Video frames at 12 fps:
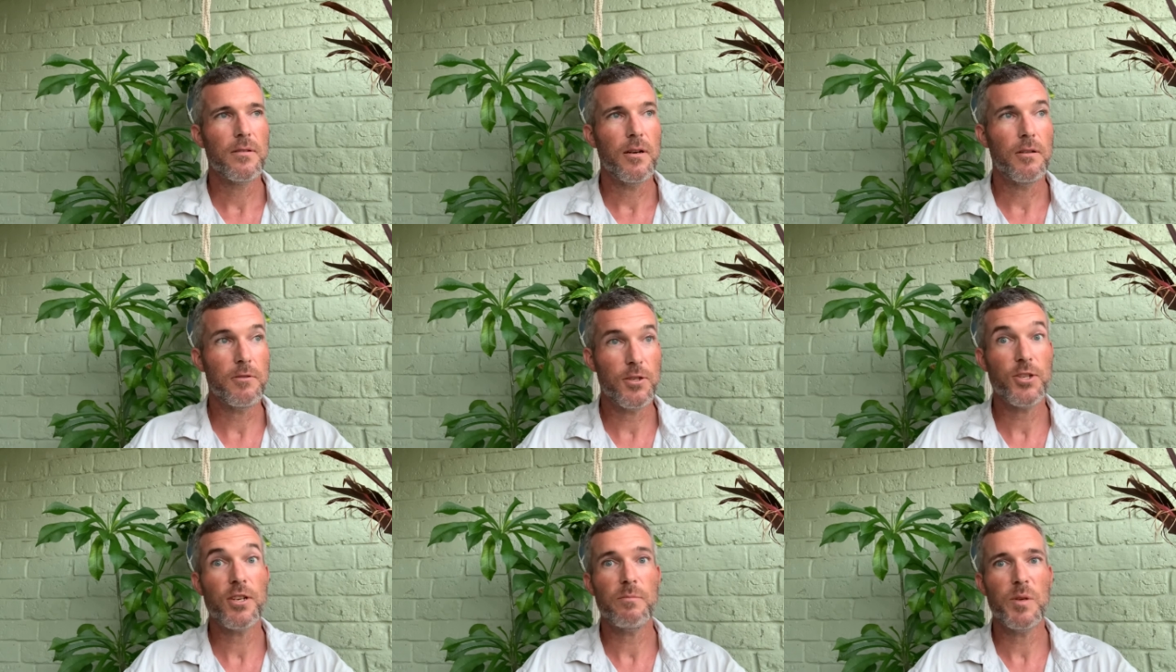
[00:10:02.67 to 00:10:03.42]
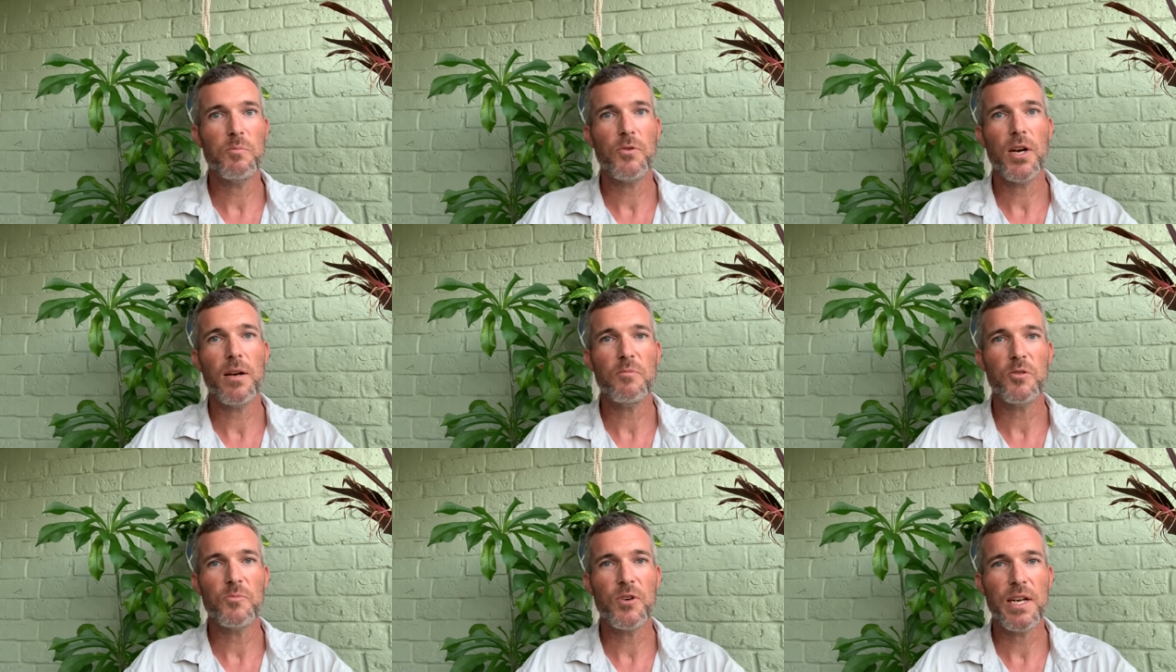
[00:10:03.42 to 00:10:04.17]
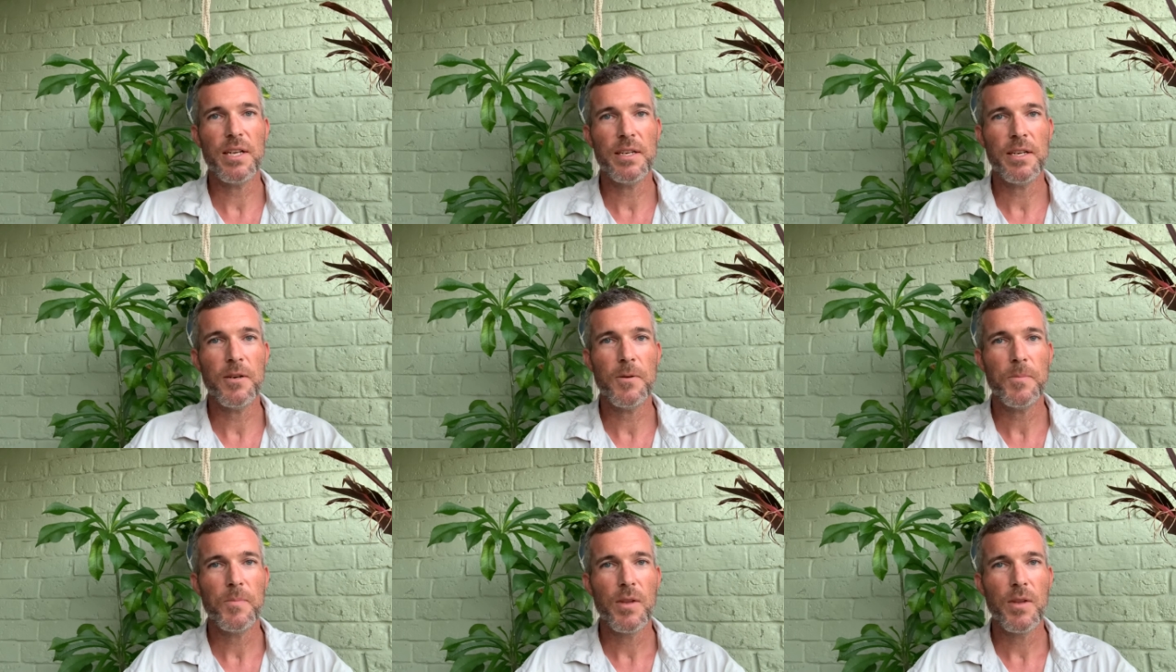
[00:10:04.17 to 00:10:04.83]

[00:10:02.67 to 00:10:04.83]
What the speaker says: legitimate problem right now.